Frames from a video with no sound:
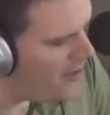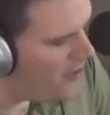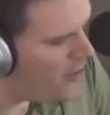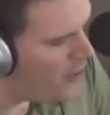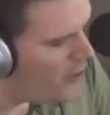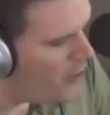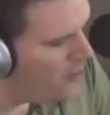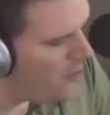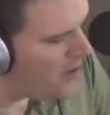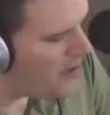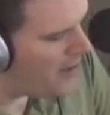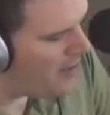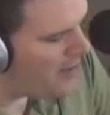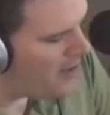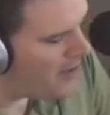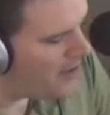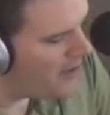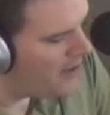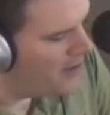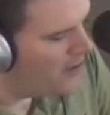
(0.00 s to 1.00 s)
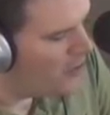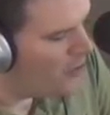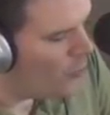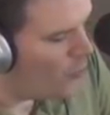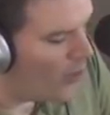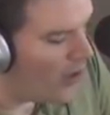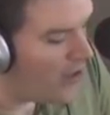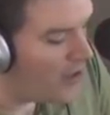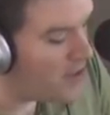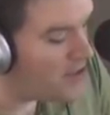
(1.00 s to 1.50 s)
Man Homecoming
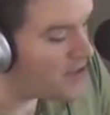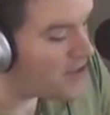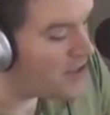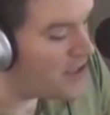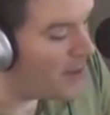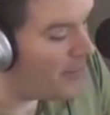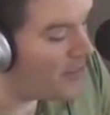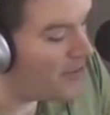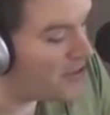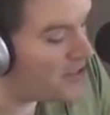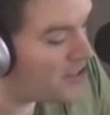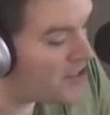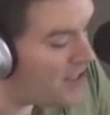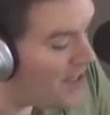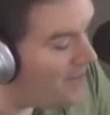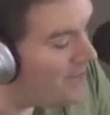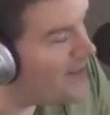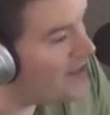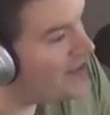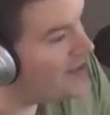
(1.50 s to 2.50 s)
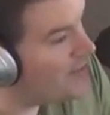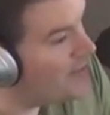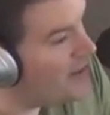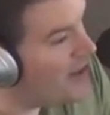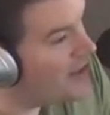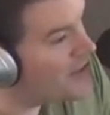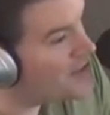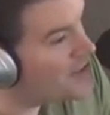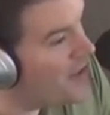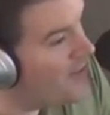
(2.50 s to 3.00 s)
was number seven at the
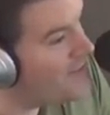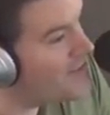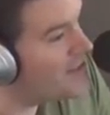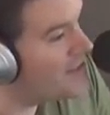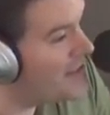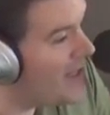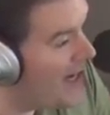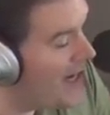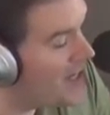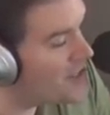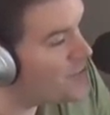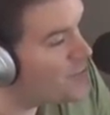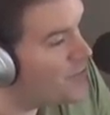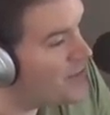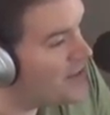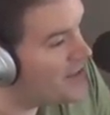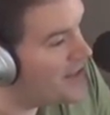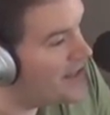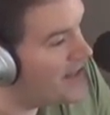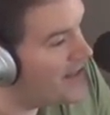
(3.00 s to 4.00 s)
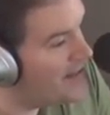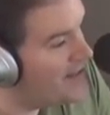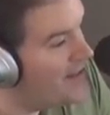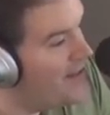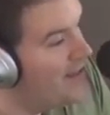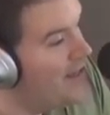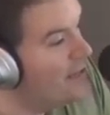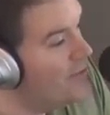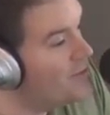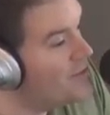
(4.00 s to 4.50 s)
box office last
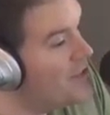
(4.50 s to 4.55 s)
weekend.